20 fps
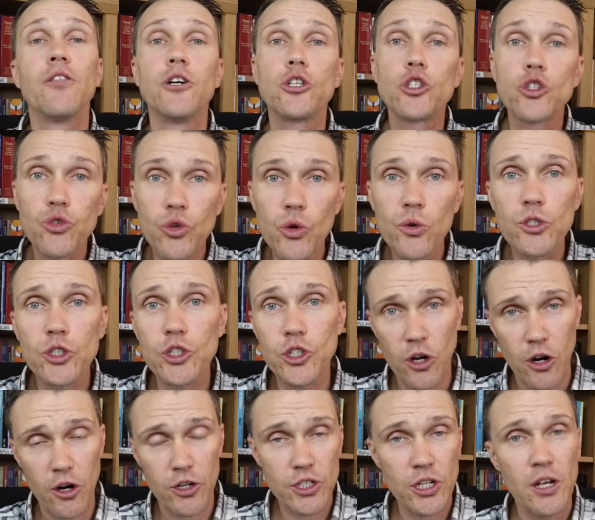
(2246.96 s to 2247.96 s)
The true
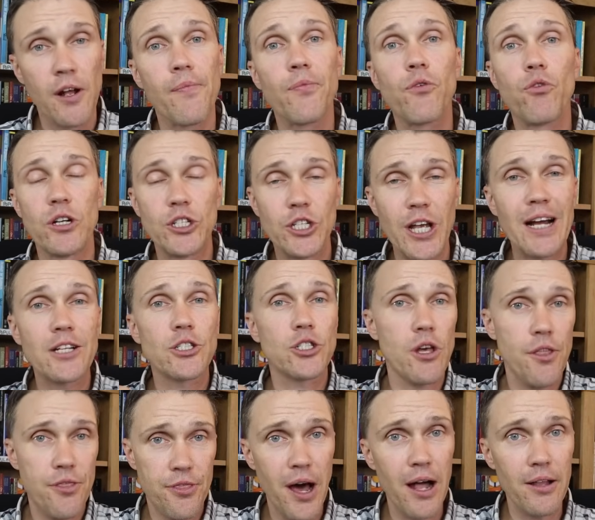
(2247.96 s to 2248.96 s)
church rejects
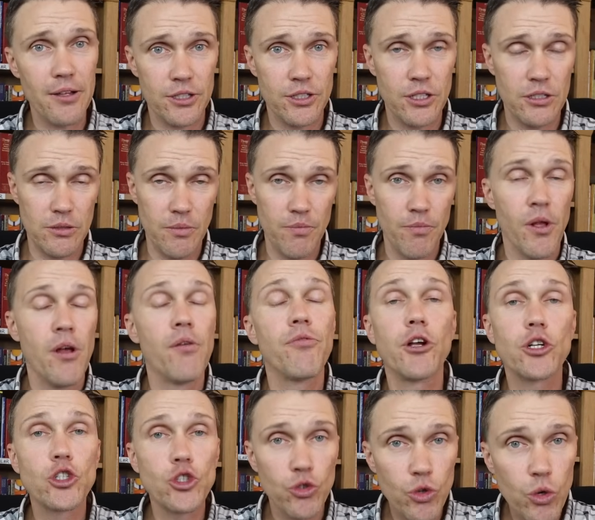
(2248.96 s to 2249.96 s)
Catholicism.
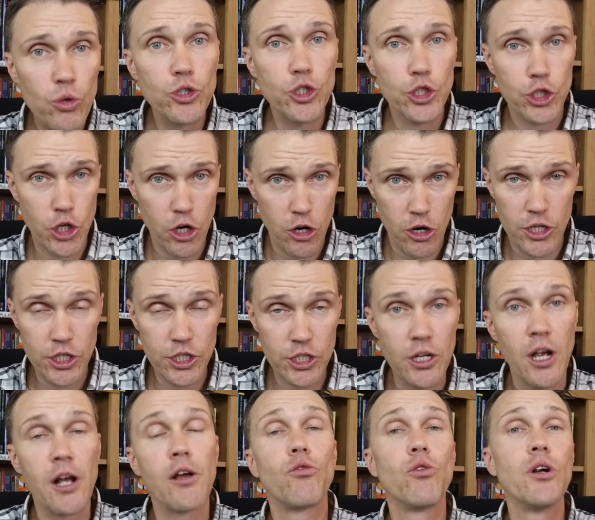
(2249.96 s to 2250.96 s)
The true
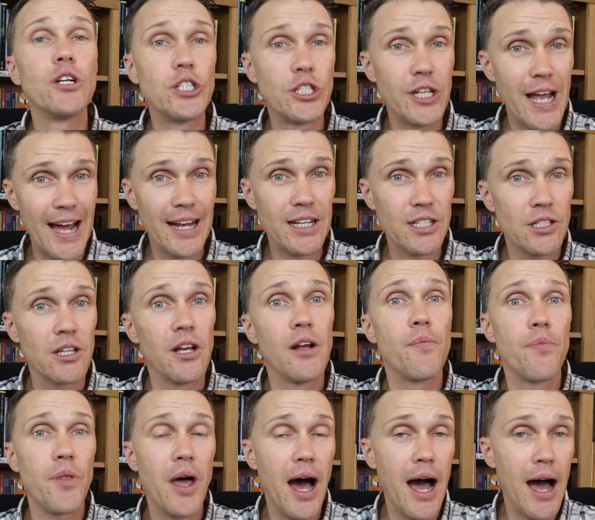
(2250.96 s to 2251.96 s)
church rejects
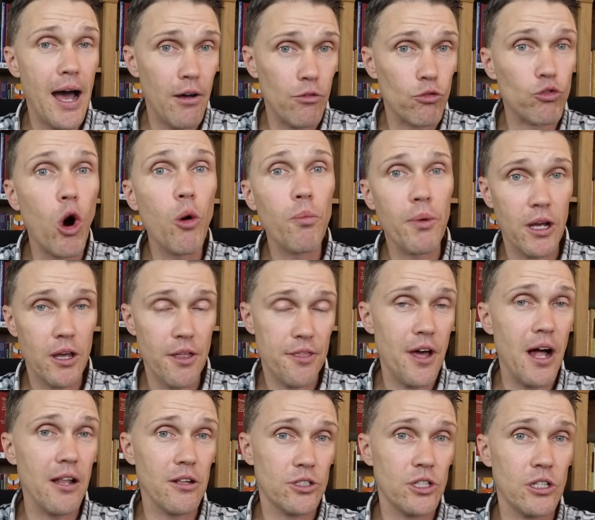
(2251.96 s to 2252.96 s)
uh, Roman
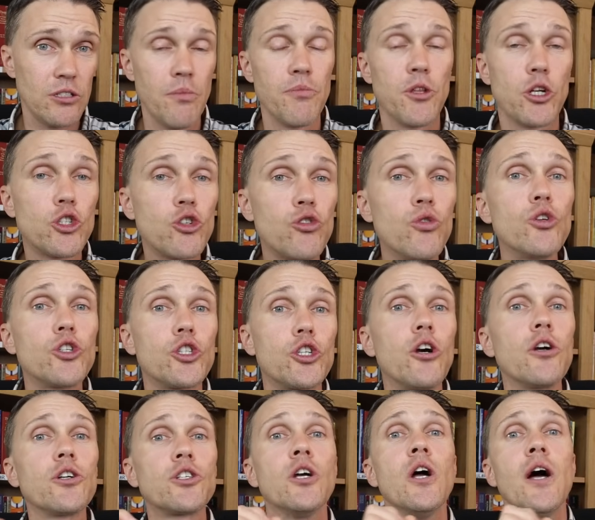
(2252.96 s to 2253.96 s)
Catholicism. The true
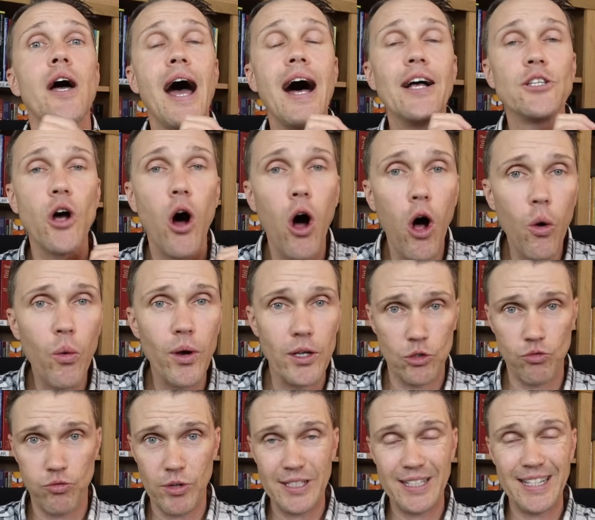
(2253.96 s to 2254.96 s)
church has
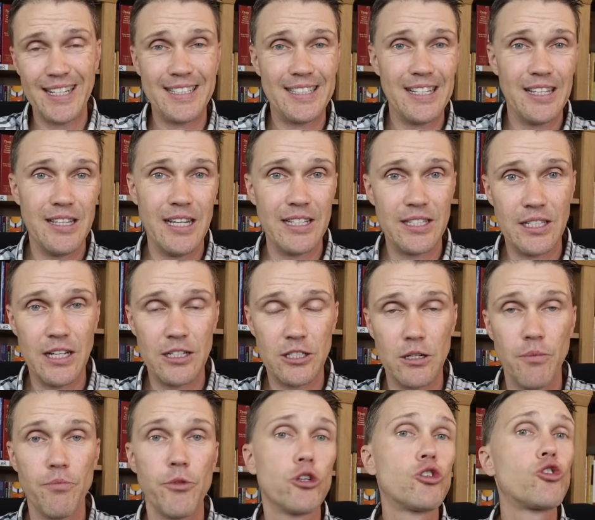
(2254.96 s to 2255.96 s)
always resisted this
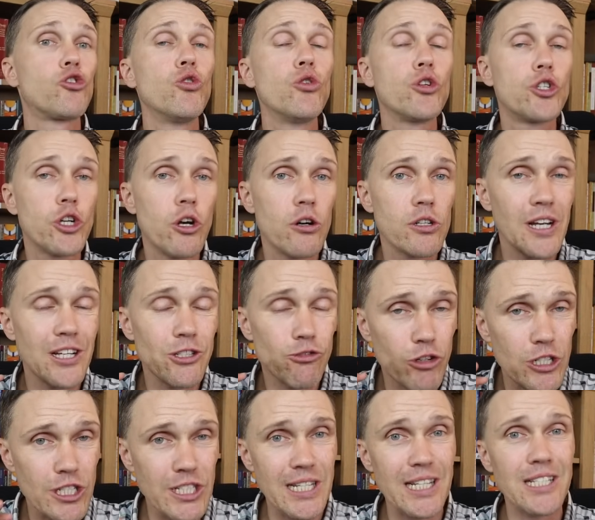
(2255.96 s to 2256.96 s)
system. The true church has
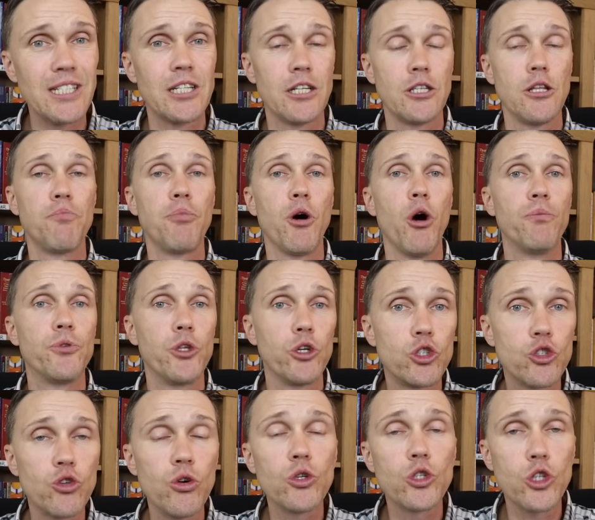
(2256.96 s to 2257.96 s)
resisted the Pope. The
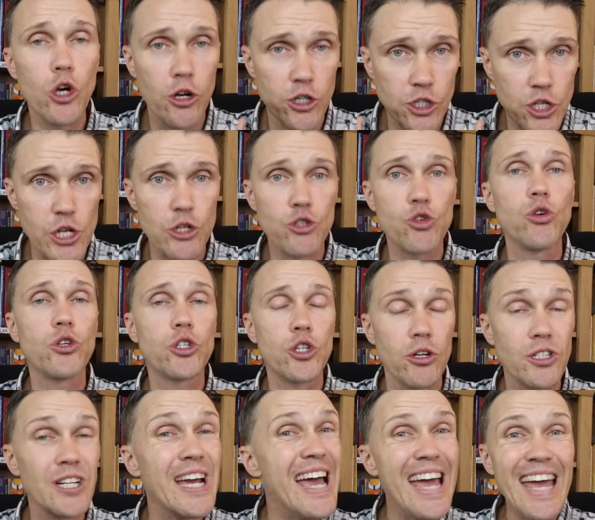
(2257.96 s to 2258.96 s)
true church, the true
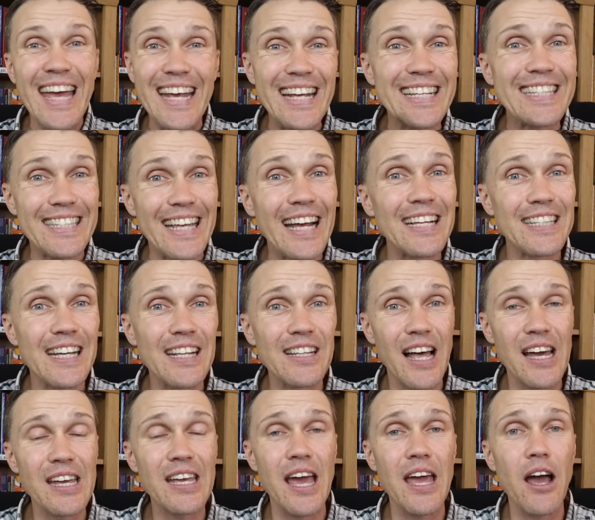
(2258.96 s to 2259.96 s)
church. He says it
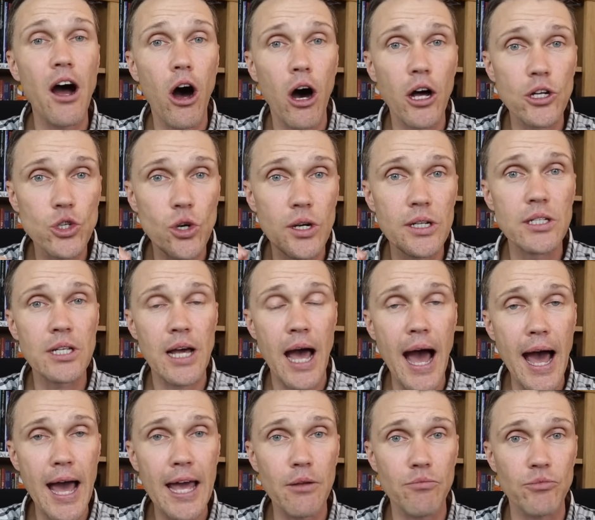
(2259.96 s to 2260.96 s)
like a hundred
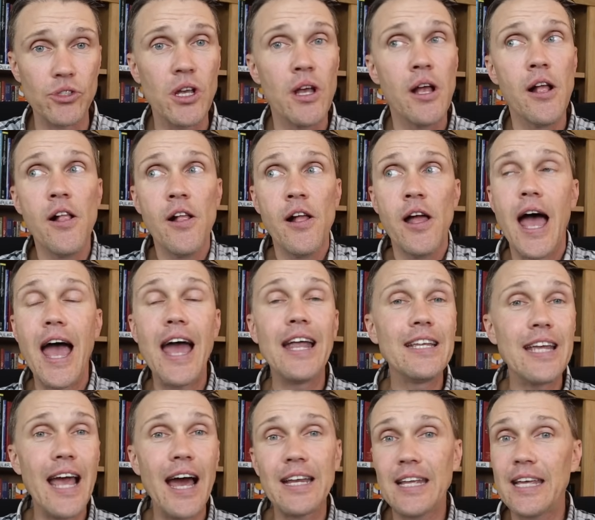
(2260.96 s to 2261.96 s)
times.
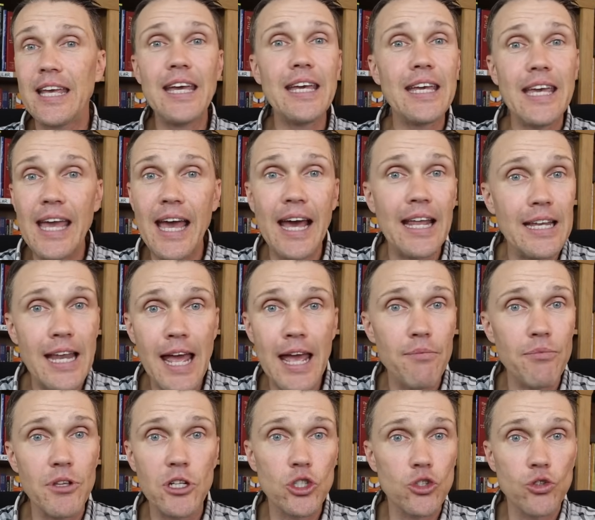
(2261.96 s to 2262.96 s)
And yet he can't
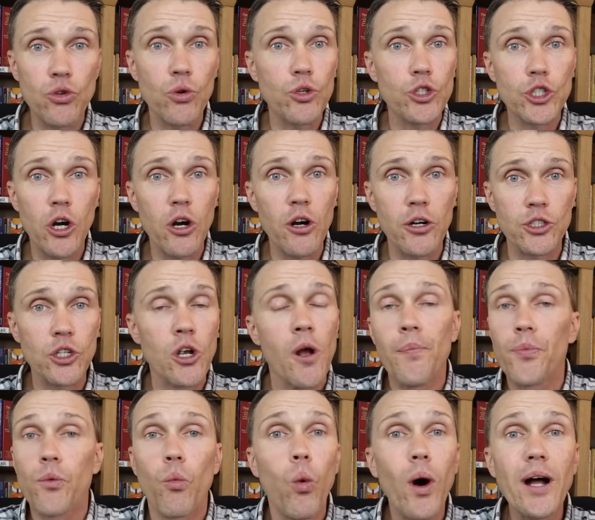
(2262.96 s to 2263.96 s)
name this true church.
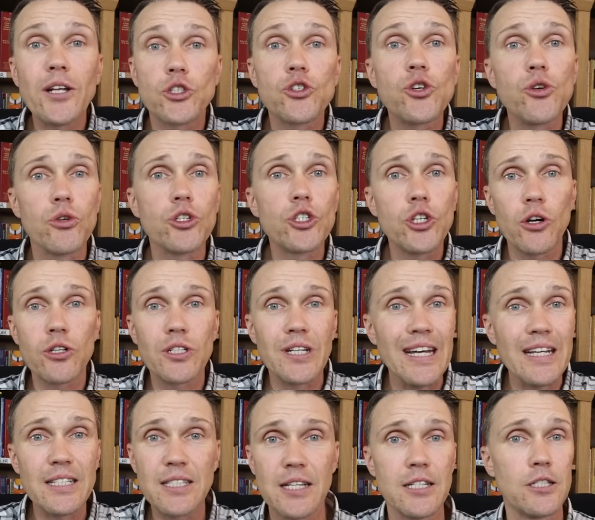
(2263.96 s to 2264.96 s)
What true church
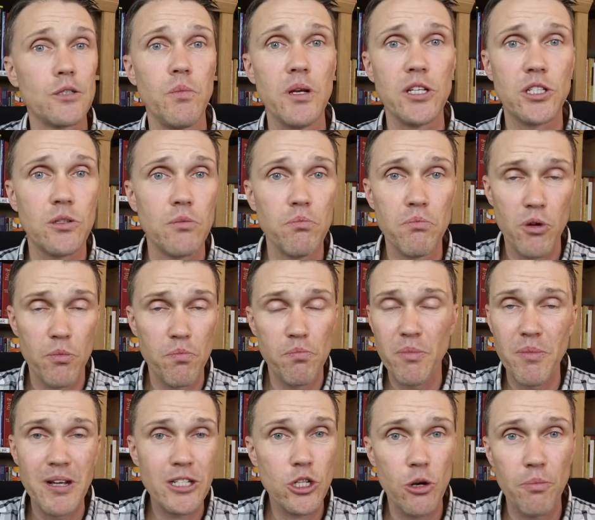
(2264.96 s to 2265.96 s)
is this,
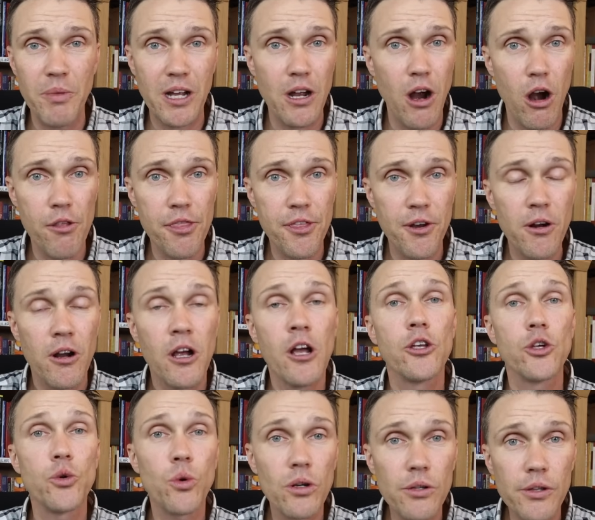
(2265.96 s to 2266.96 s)
Mr. MacArthur?
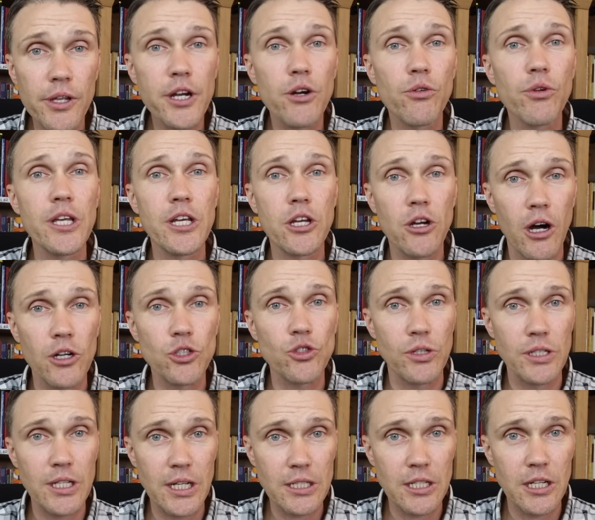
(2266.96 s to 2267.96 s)
You are literally
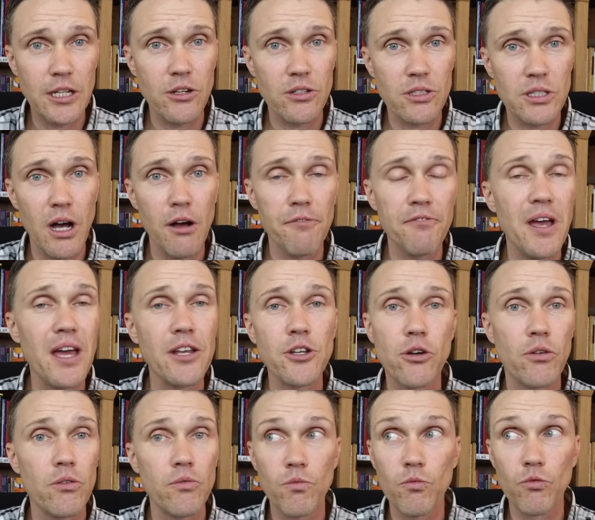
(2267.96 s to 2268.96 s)
contradicting yourself and
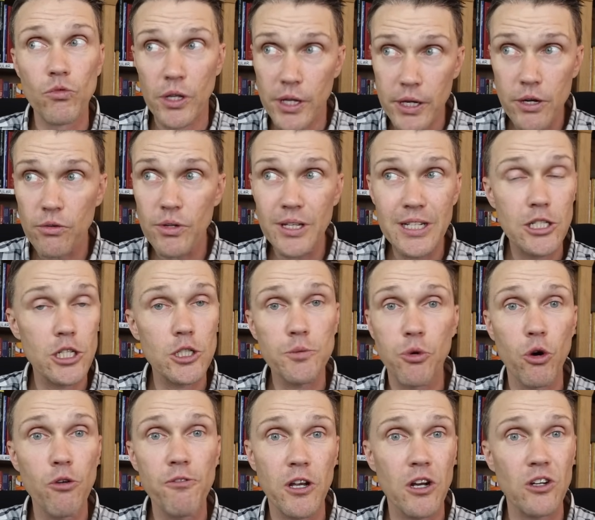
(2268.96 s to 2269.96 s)
you're literally just
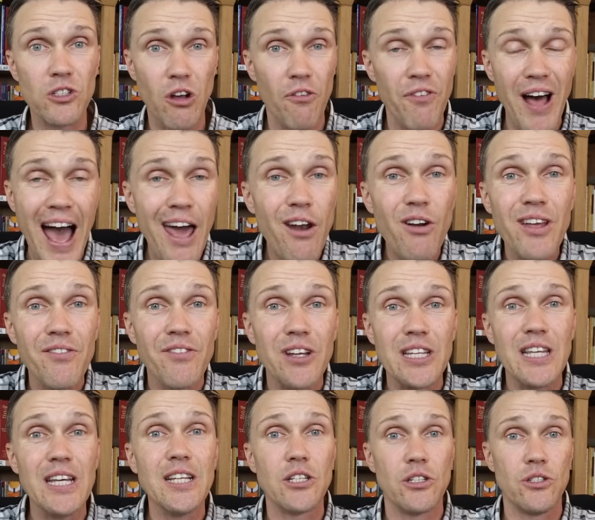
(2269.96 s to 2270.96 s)
proving yourself. I don't
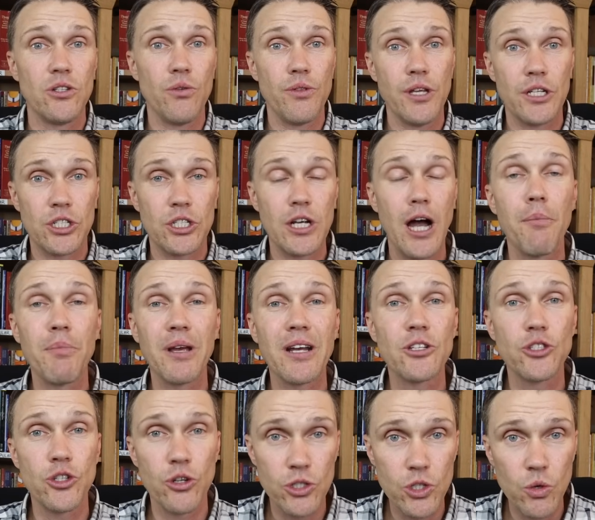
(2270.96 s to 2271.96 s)
even need to do this job
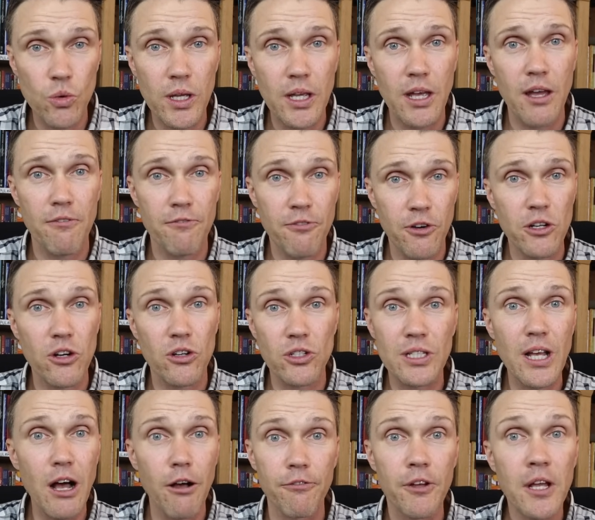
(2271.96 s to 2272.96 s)
because you're doing it for
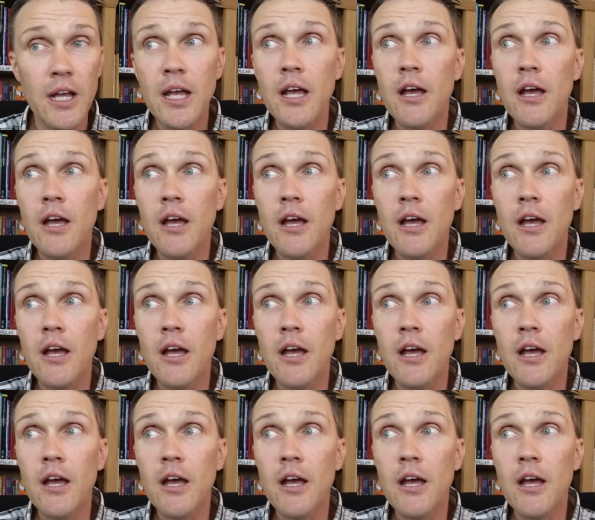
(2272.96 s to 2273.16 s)
yourself.